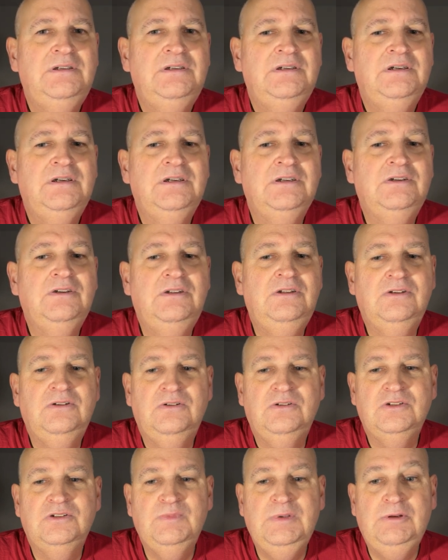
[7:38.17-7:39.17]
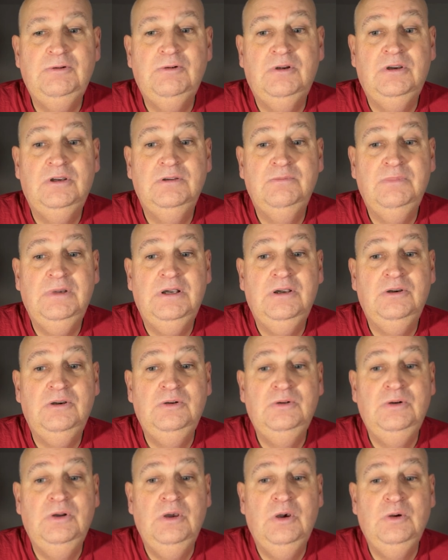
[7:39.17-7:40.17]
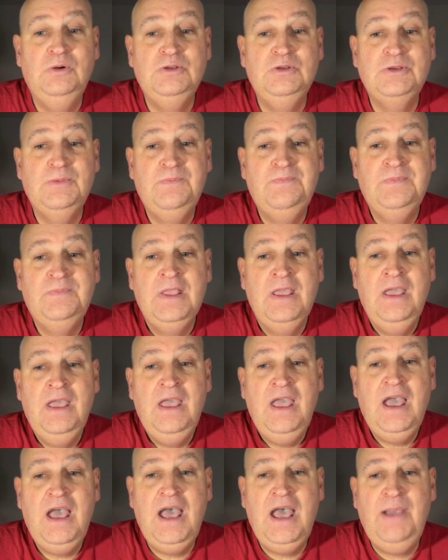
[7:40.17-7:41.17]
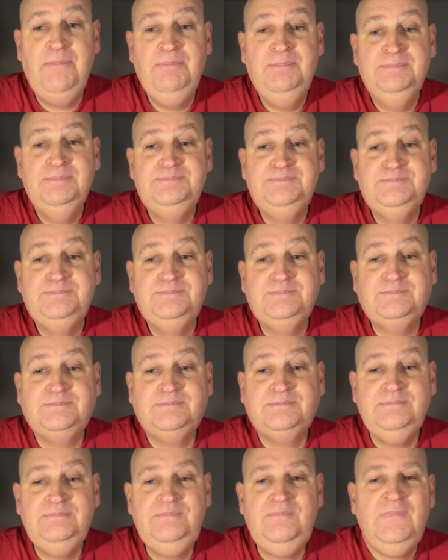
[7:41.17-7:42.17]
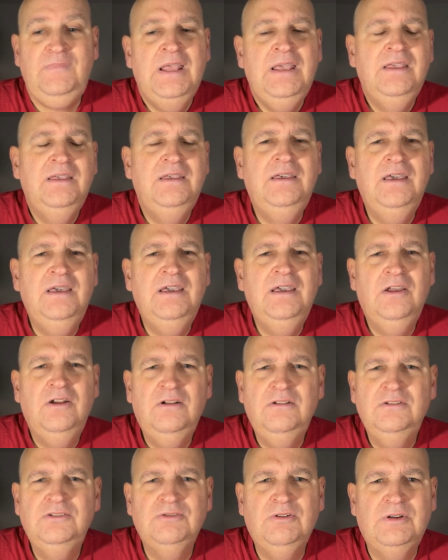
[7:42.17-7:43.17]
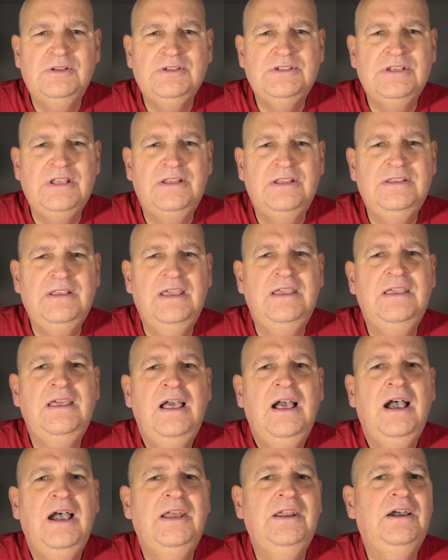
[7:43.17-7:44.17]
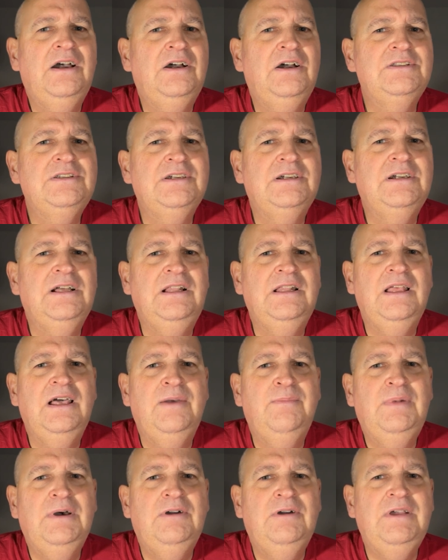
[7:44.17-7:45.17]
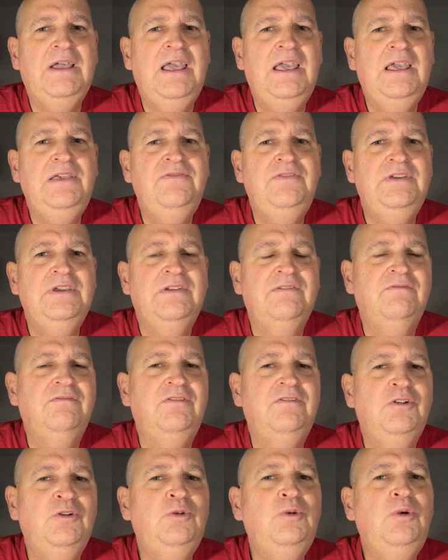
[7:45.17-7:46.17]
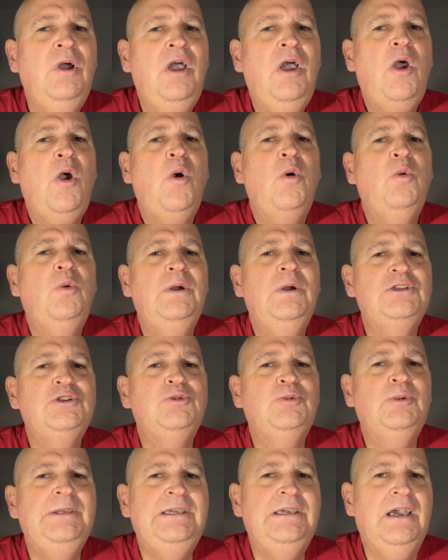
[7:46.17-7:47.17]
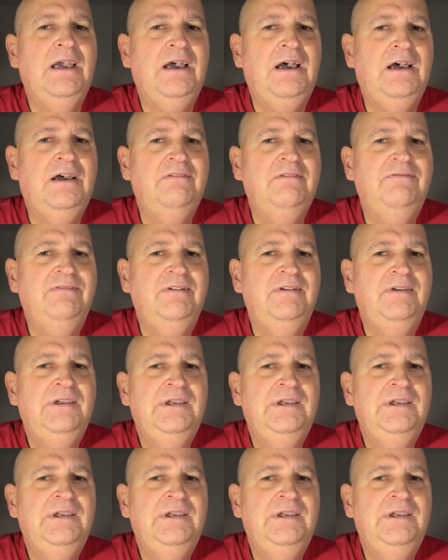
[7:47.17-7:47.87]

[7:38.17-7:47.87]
I could, of course, be wrong, but who knows. Um, yeah, and also on Sunday, an article about avian flu, which we have.